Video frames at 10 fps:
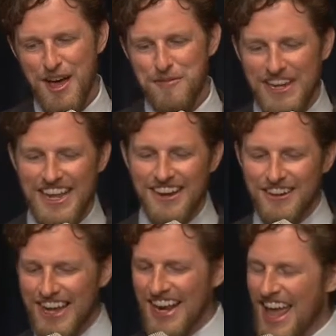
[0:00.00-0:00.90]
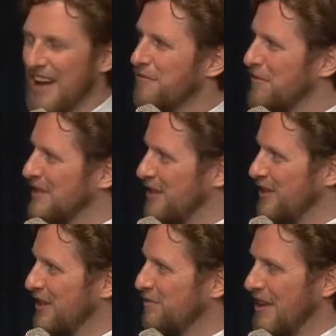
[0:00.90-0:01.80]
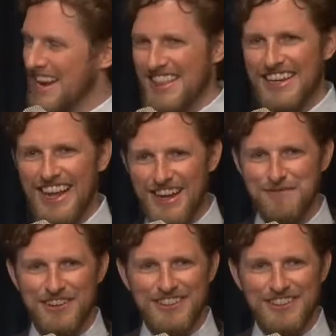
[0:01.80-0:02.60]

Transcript: But here, kind of everyone's looking right at the camera,